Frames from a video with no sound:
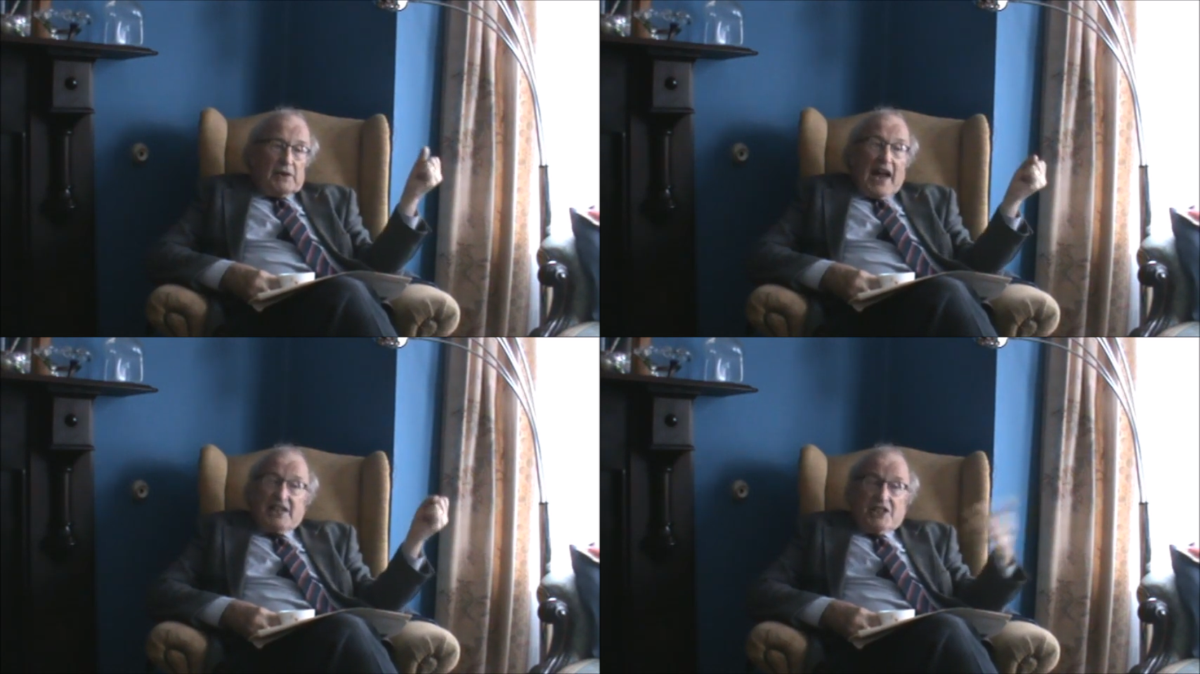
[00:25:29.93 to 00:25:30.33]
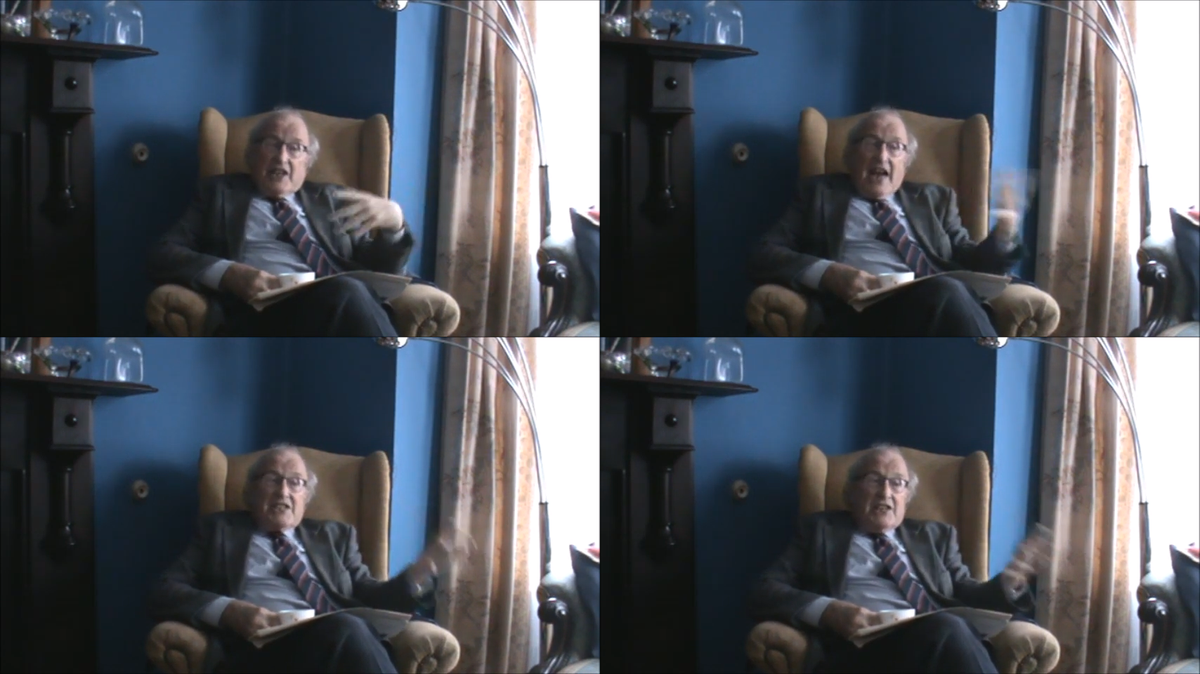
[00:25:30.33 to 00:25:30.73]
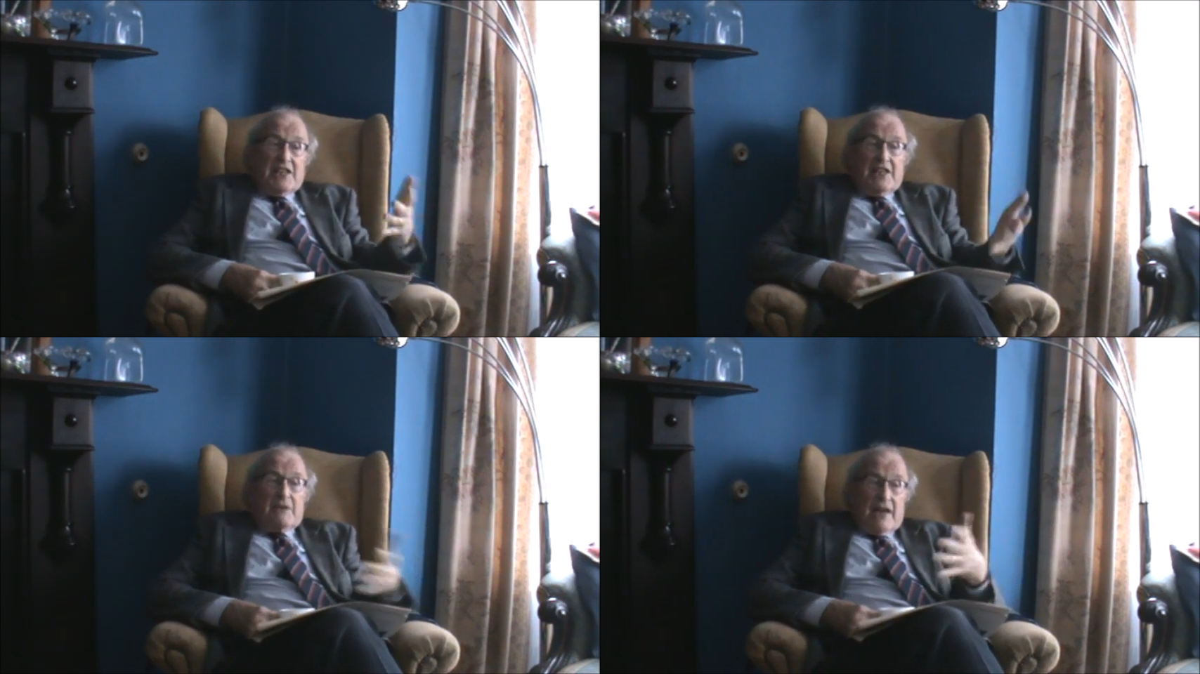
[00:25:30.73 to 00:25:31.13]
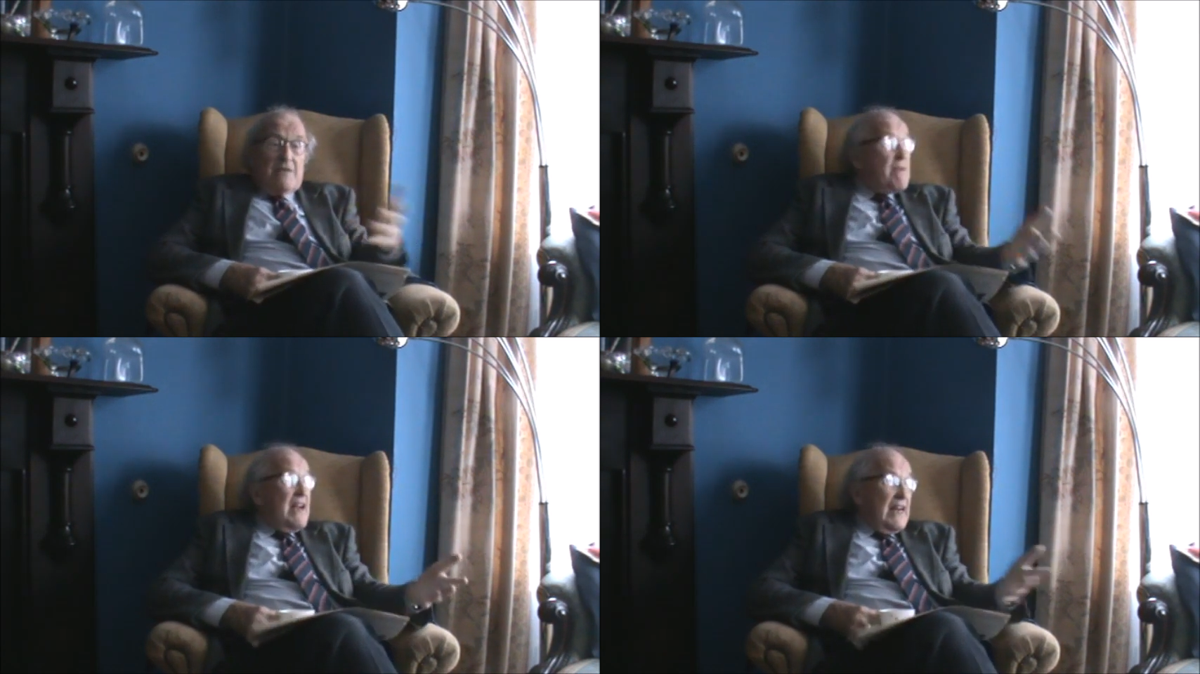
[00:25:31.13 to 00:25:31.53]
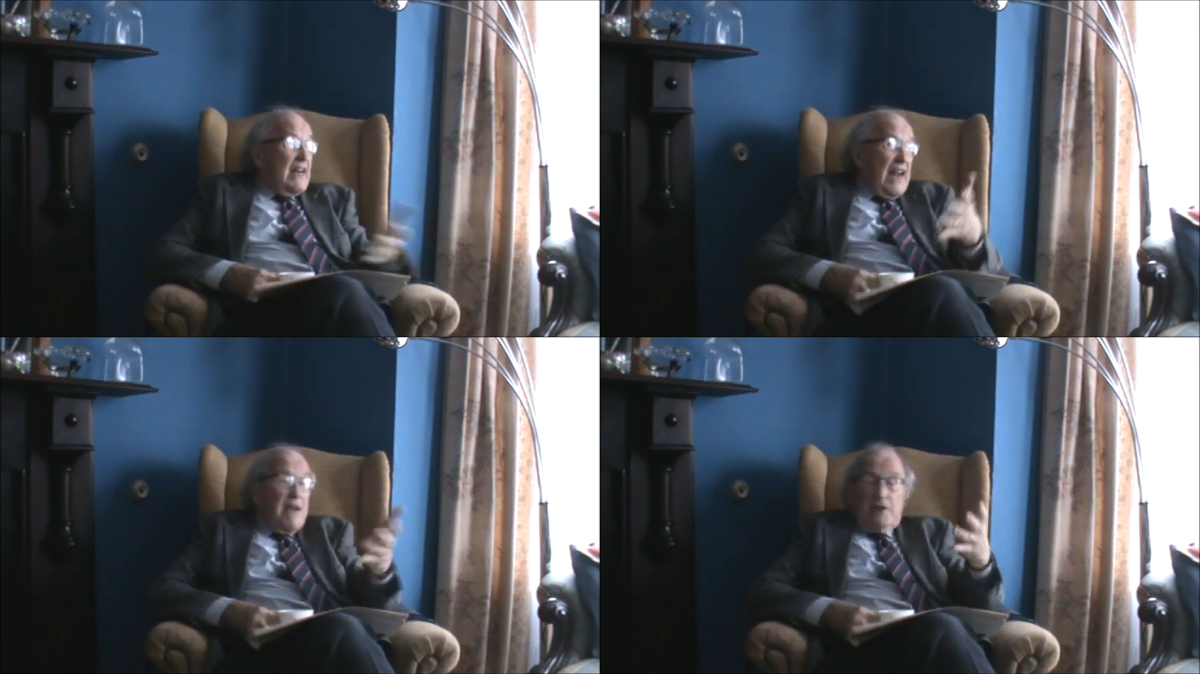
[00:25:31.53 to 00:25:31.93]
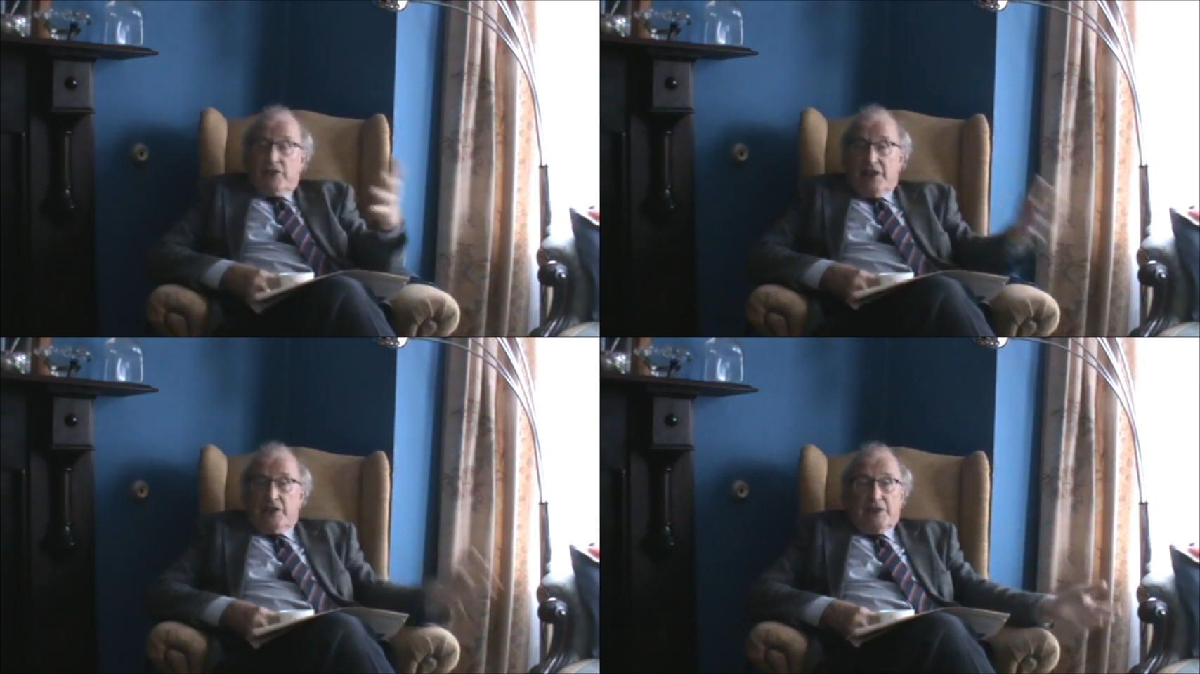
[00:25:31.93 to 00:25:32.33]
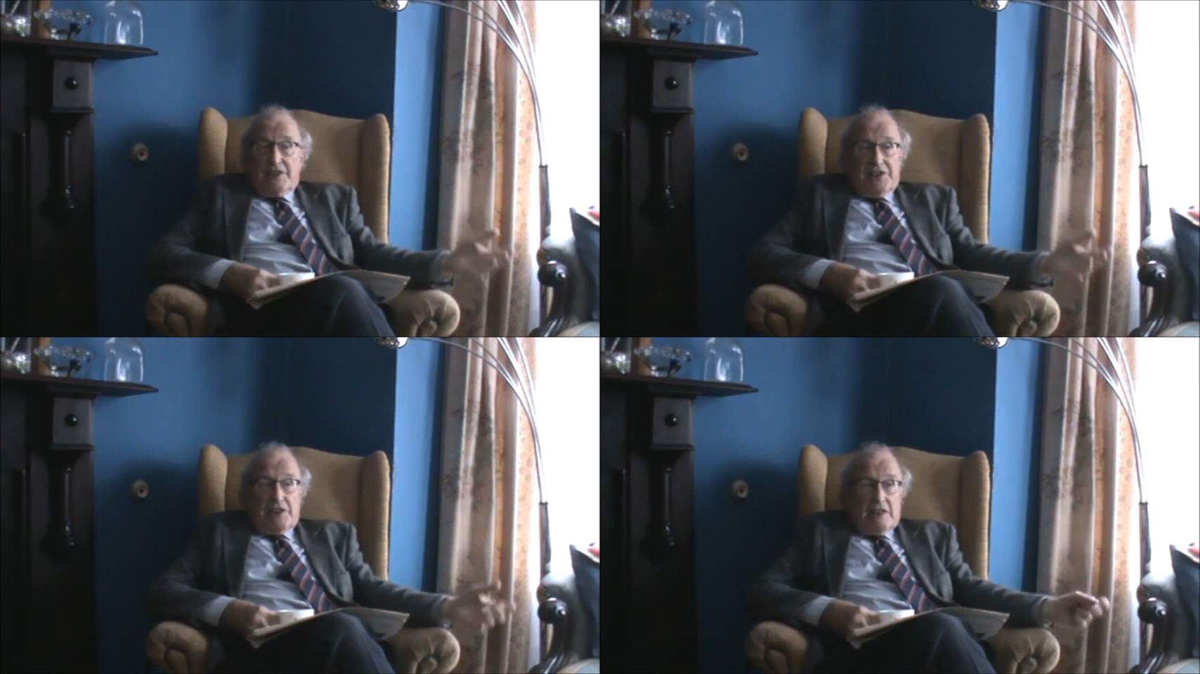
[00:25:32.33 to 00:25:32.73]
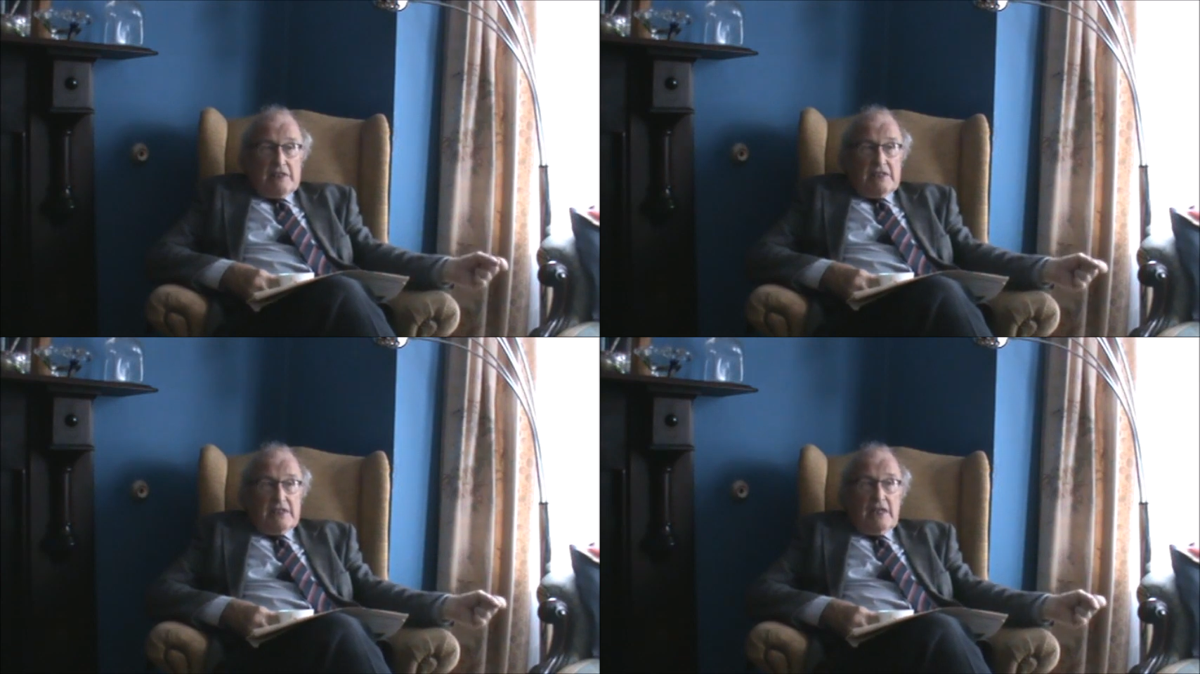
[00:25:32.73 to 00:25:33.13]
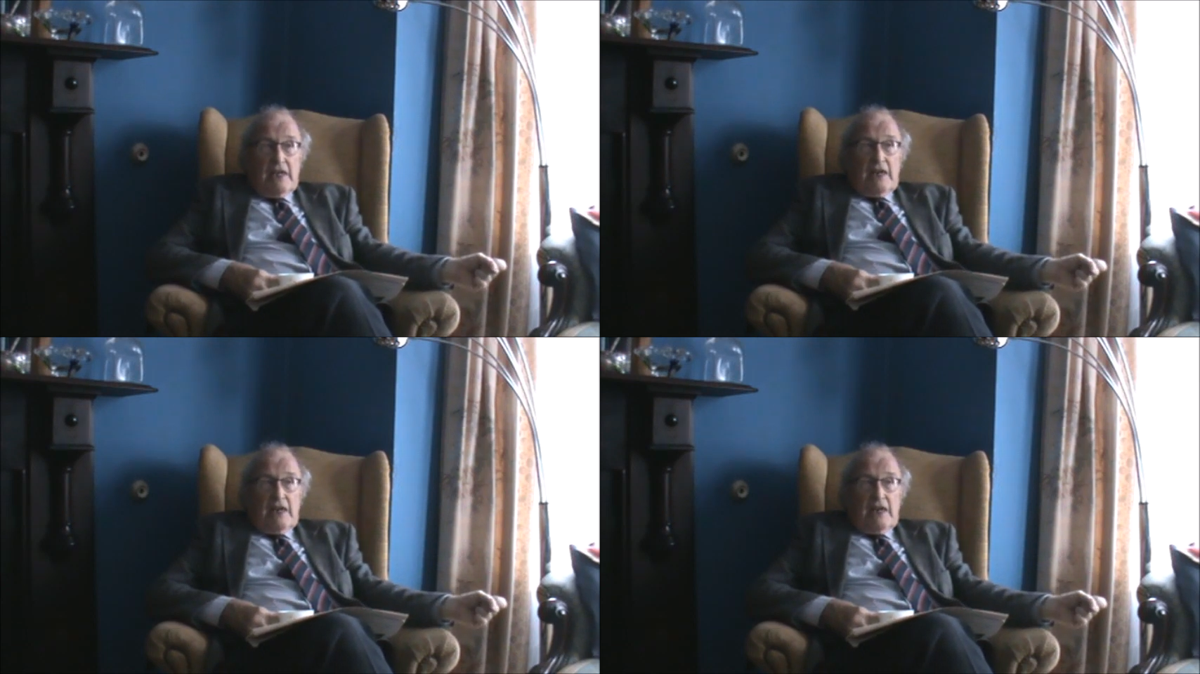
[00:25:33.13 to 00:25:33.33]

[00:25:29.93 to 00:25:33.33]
agitate mainly in labour and trade union circles,